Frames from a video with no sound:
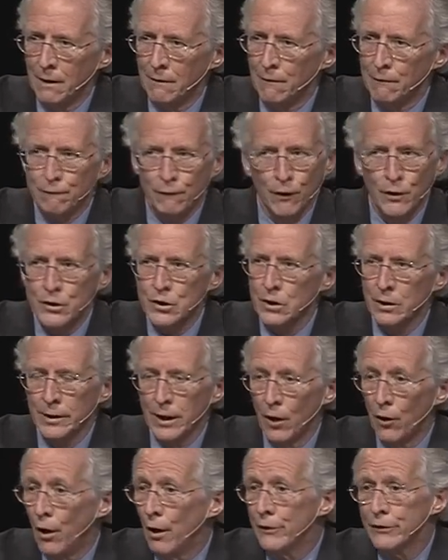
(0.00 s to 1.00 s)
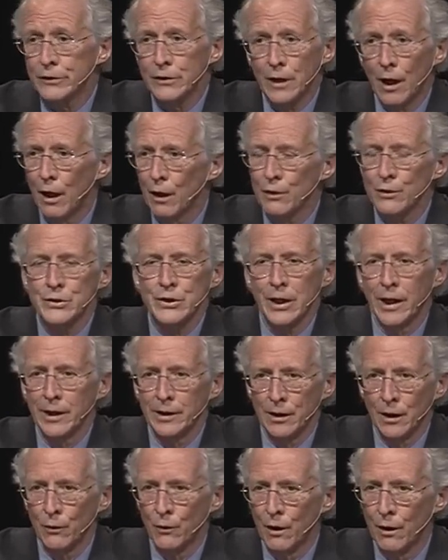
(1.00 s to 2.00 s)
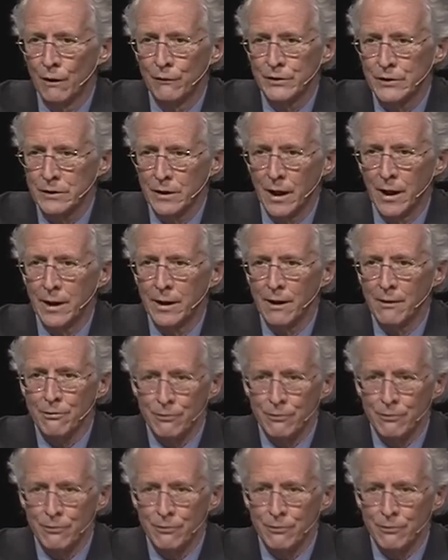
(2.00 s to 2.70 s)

Virtually all scholars I know of say